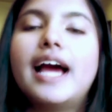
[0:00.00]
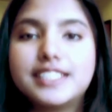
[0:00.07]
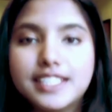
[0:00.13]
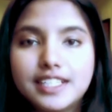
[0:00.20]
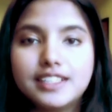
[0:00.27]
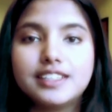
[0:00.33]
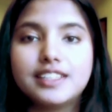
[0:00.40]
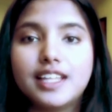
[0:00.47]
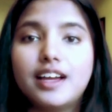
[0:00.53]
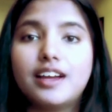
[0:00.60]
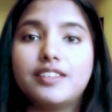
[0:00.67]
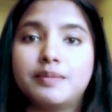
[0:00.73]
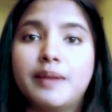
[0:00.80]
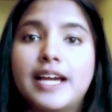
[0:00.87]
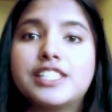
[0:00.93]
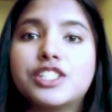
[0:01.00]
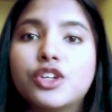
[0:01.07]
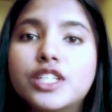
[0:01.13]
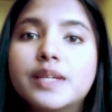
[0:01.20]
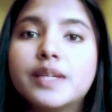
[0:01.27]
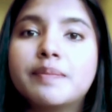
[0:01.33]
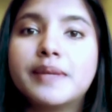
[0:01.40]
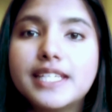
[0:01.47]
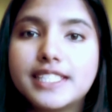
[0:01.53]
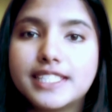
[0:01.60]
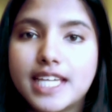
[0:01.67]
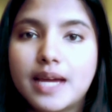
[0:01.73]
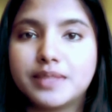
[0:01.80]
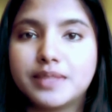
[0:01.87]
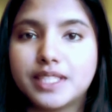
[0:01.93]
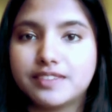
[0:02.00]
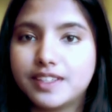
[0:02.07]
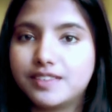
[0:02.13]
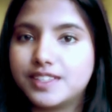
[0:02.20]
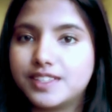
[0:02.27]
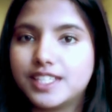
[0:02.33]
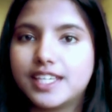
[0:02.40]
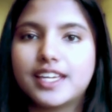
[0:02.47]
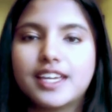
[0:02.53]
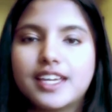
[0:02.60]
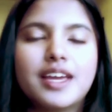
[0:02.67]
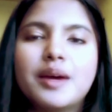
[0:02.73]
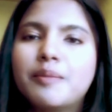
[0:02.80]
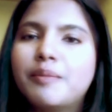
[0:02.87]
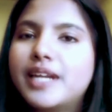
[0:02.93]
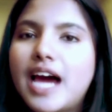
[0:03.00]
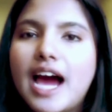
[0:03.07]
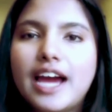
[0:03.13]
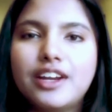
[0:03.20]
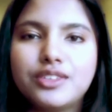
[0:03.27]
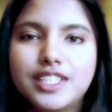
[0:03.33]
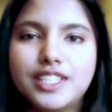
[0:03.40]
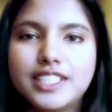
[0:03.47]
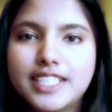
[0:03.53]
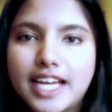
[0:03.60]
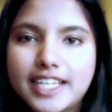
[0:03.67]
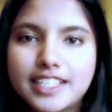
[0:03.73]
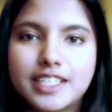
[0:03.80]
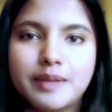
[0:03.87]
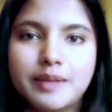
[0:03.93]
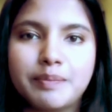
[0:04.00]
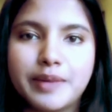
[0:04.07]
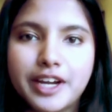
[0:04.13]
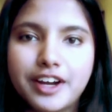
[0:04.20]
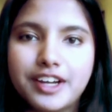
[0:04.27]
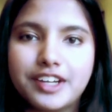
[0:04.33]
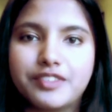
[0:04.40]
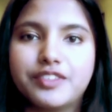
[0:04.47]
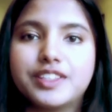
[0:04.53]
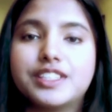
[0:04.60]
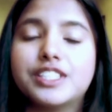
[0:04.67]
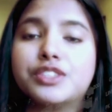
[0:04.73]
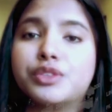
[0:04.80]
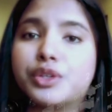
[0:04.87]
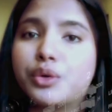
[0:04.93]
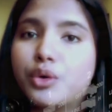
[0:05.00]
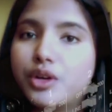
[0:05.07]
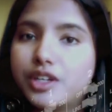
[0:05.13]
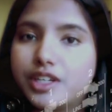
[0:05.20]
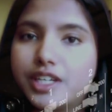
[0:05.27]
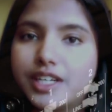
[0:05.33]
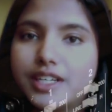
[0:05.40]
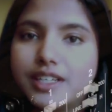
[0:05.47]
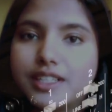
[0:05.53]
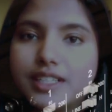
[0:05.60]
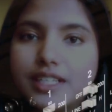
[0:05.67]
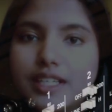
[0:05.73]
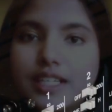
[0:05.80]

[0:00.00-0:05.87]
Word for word: I still love my Sony PCM-D50, but I don't think I can compare it with this recorder.